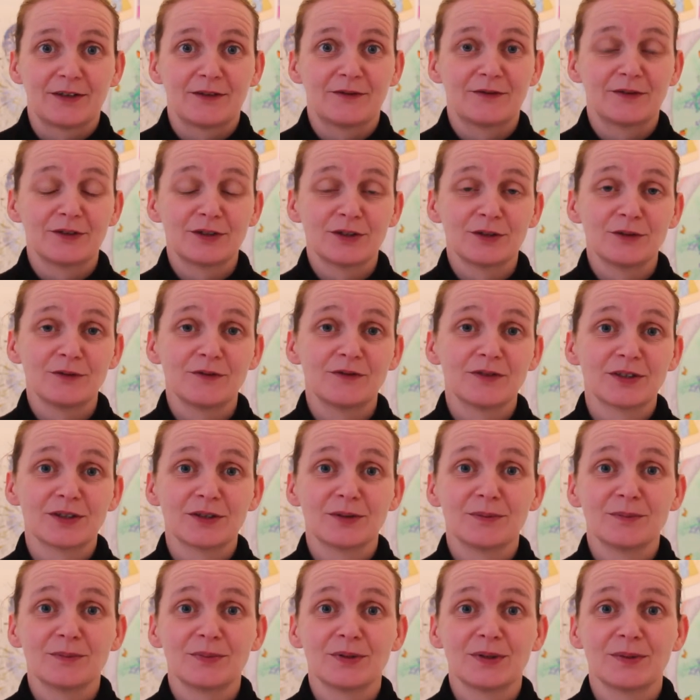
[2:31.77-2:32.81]
So for
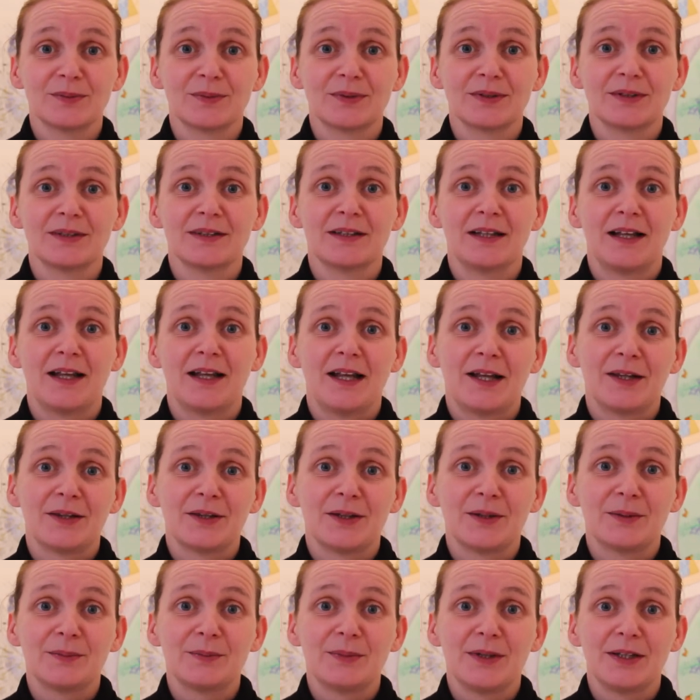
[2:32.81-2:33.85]
some people,
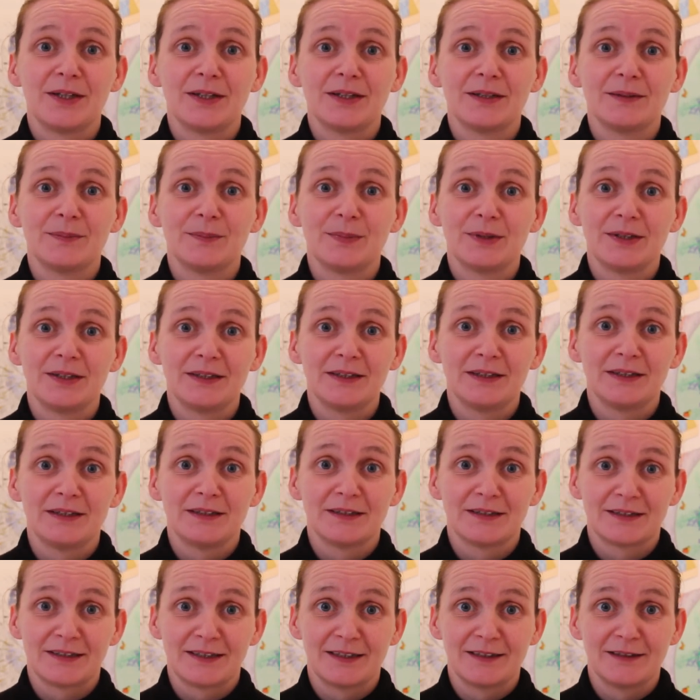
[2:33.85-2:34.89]
they may be
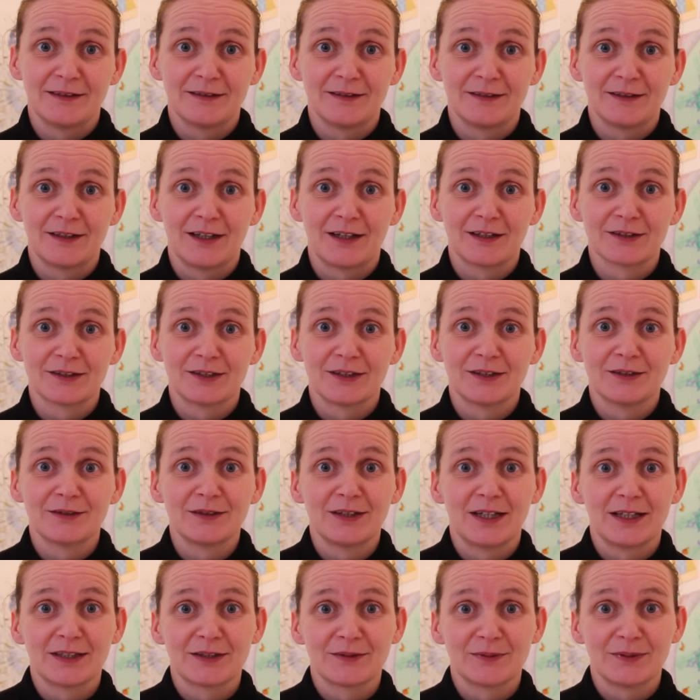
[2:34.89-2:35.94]
still in a lockdown
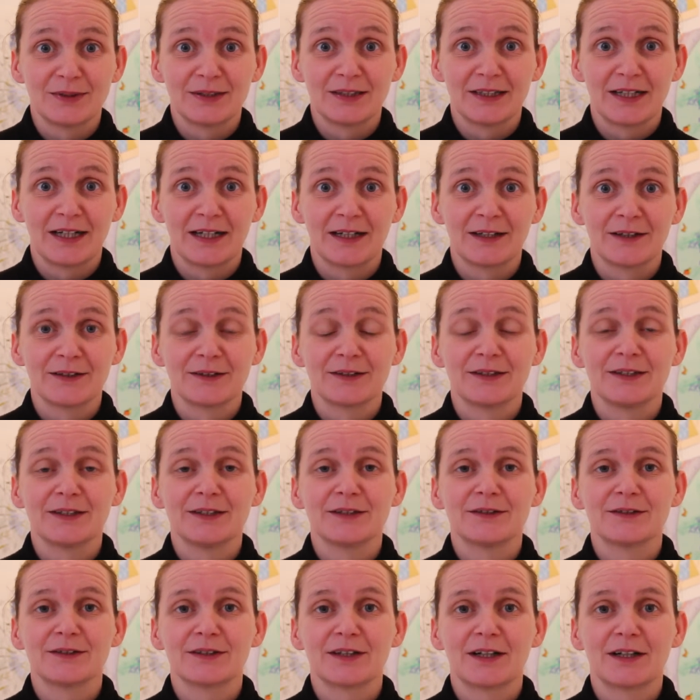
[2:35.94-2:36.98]
as we are
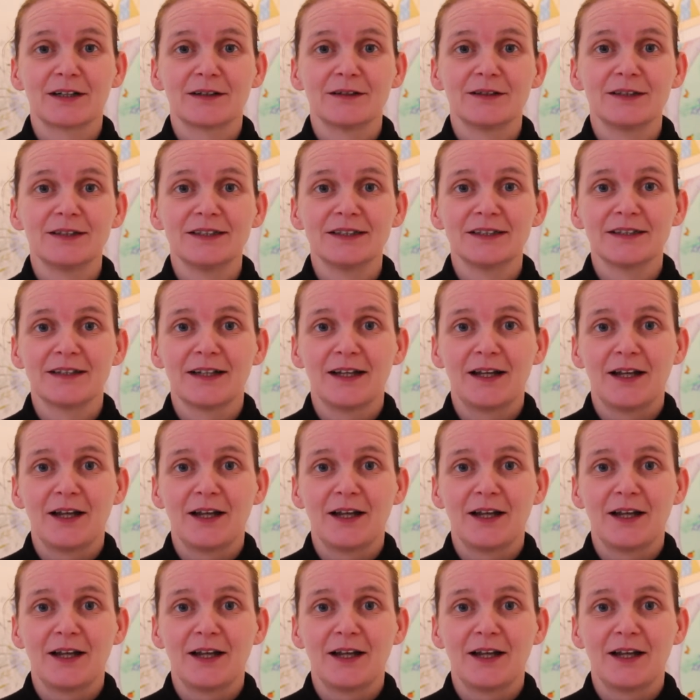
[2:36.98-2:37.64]
here in Ireland.